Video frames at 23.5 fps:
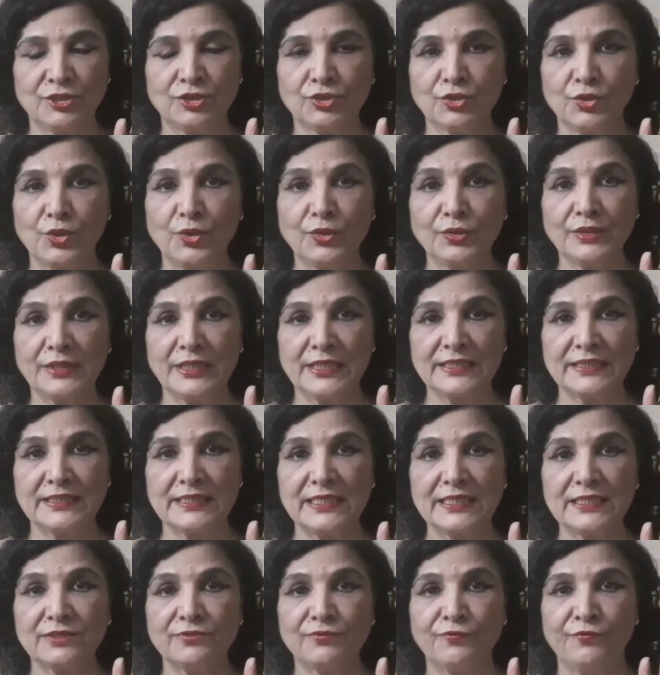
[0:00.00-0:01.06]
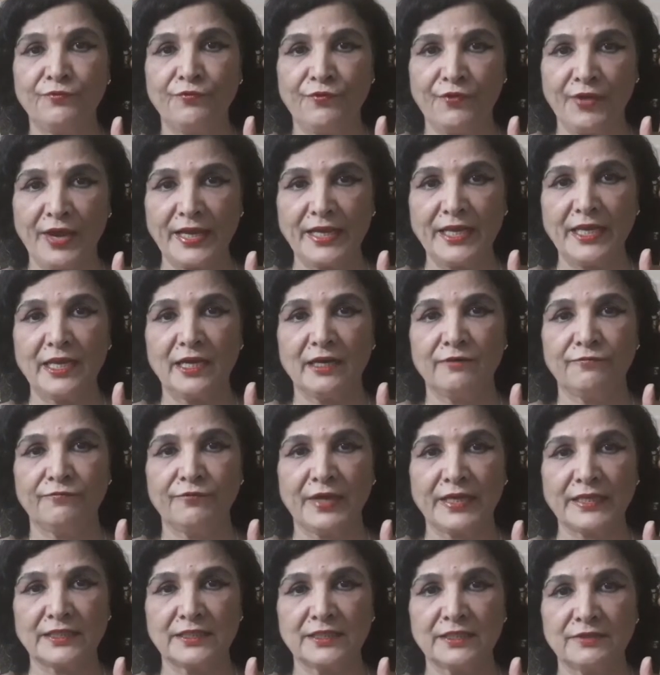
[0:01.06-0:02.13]
So this is very
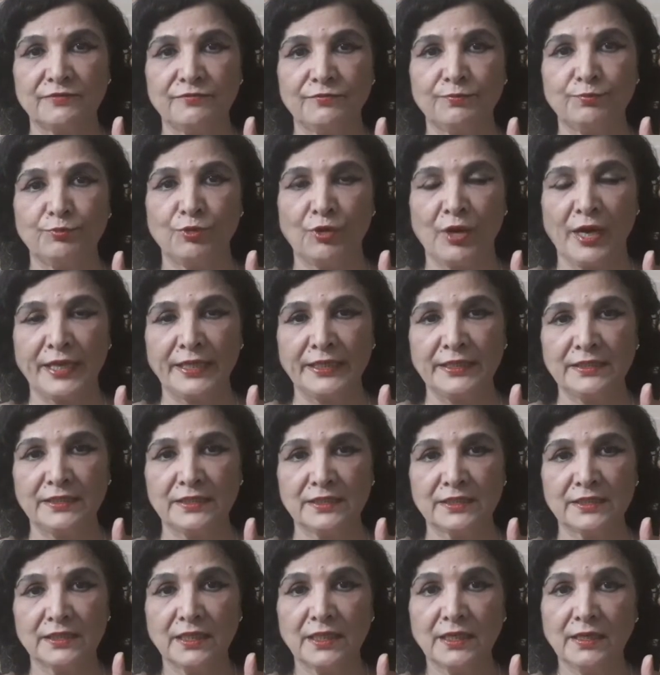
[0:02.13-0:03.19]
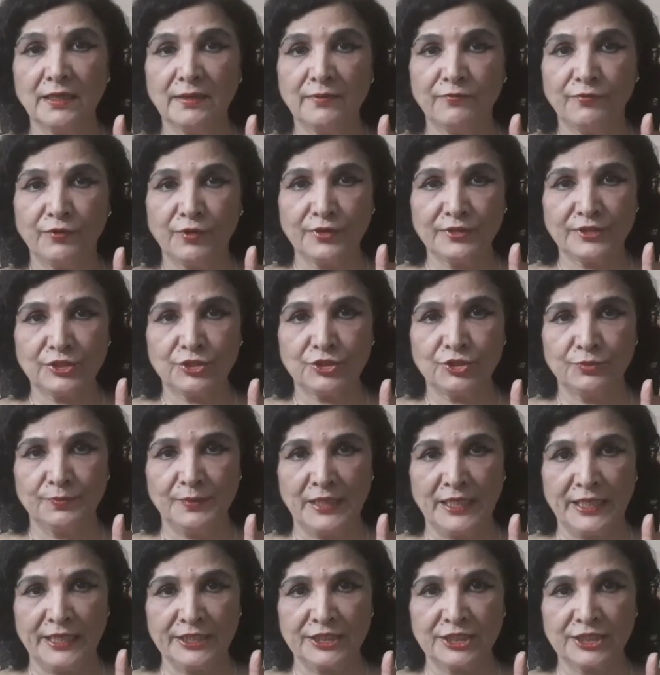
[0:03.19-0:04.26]
effective point for
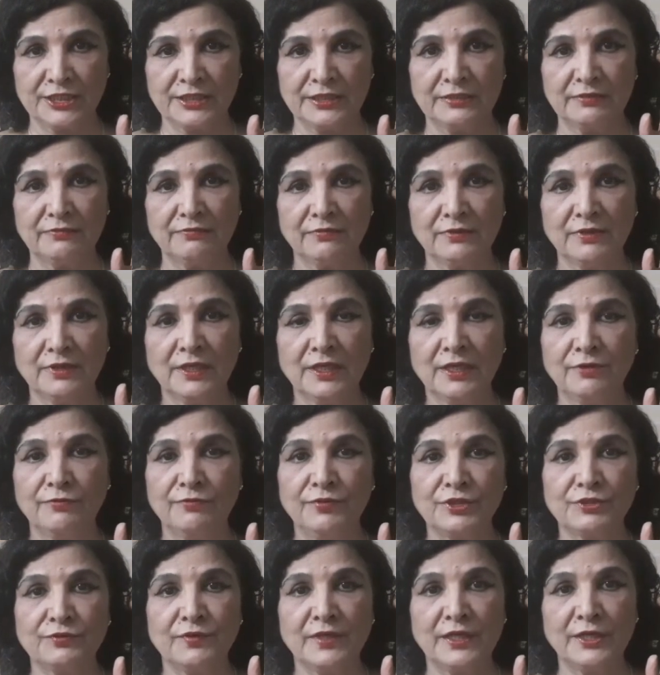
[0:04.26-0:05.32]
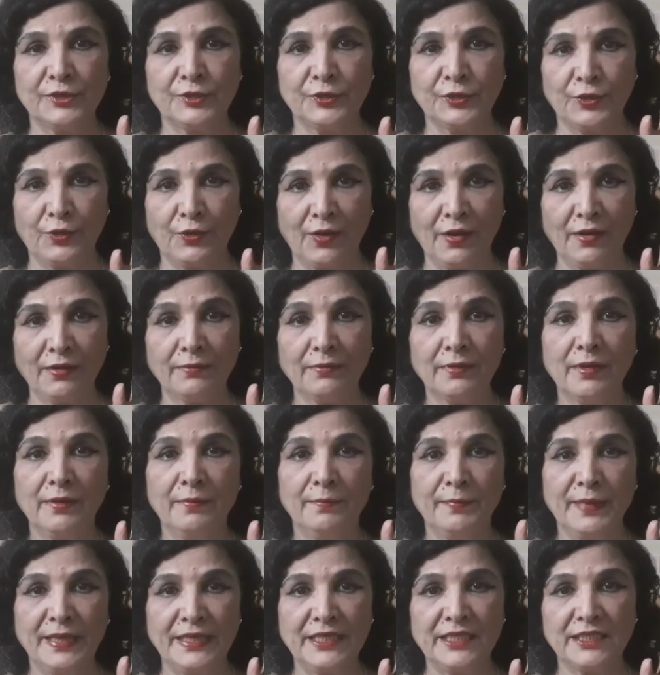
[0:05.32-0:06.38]
stimulation which will cure
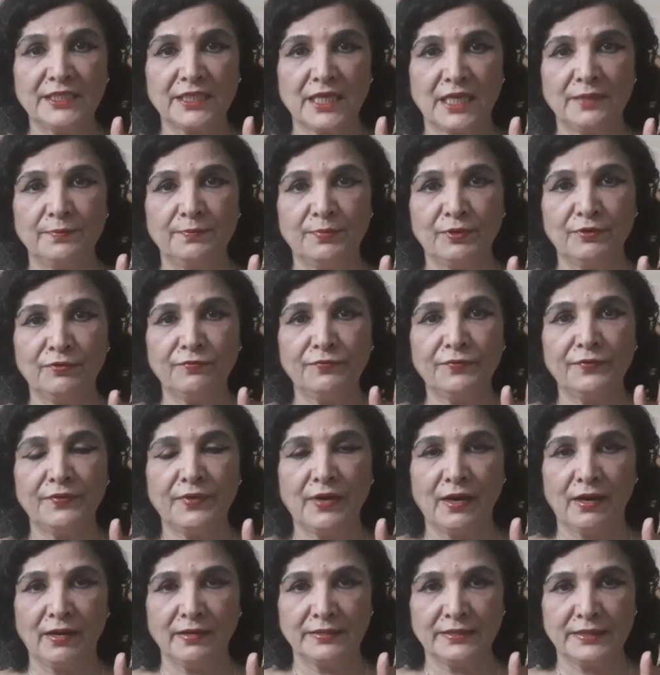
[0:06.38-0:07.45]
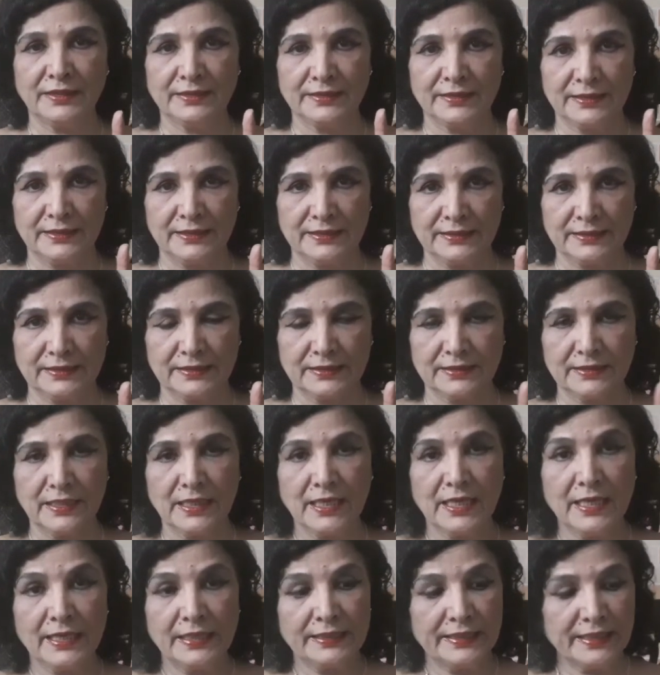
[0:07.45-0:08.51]
many type of heart disease.
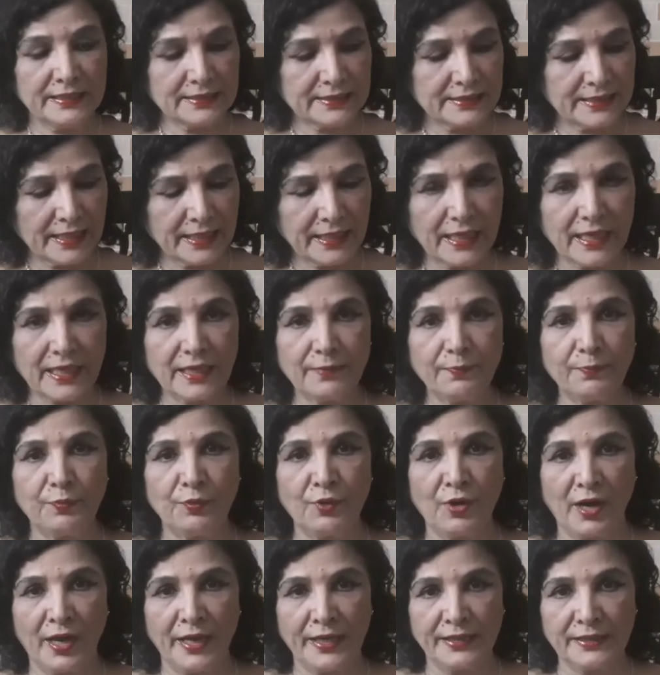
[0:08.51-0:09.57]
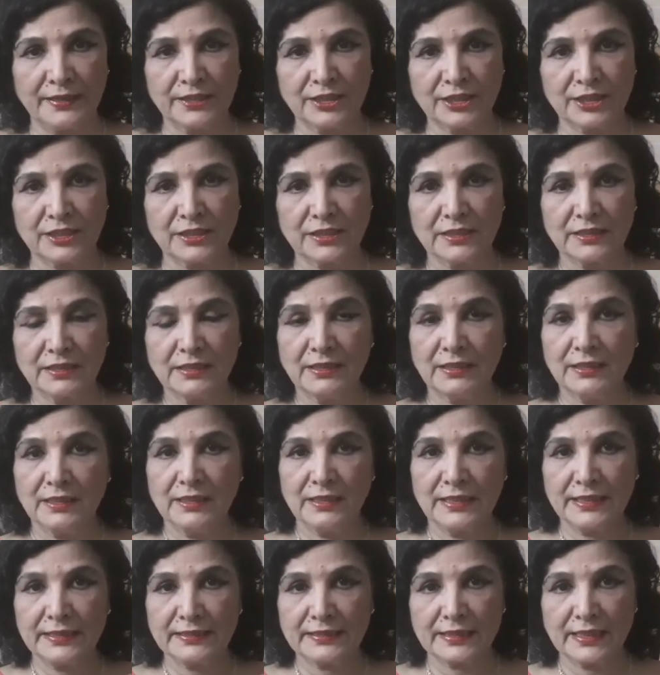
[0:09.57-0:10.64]
The second point
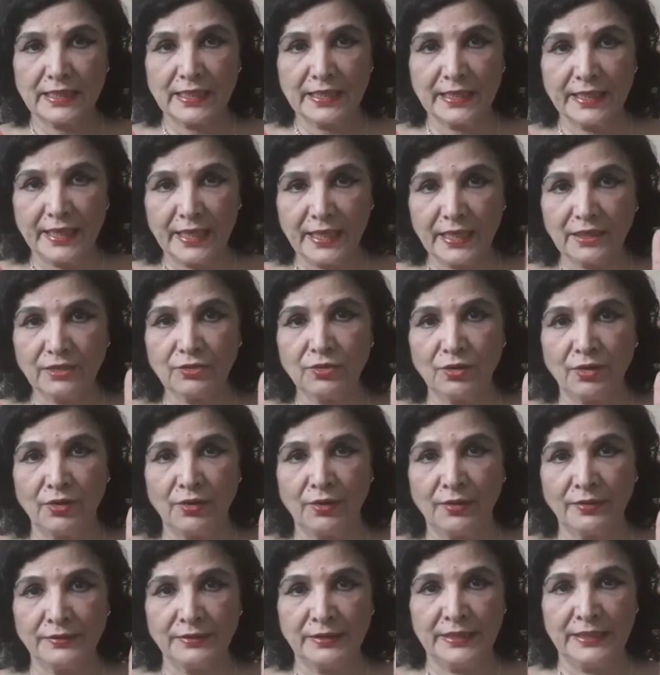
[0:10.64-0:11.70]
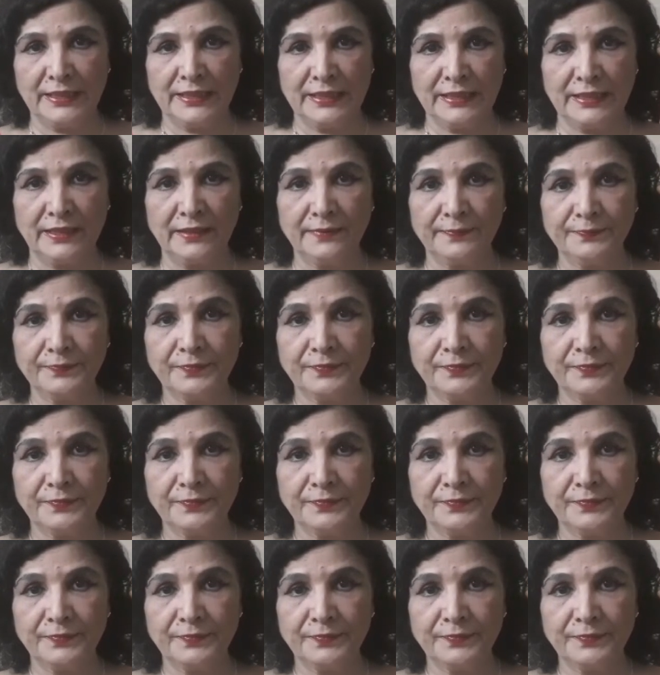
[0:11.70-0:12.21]
is again on the,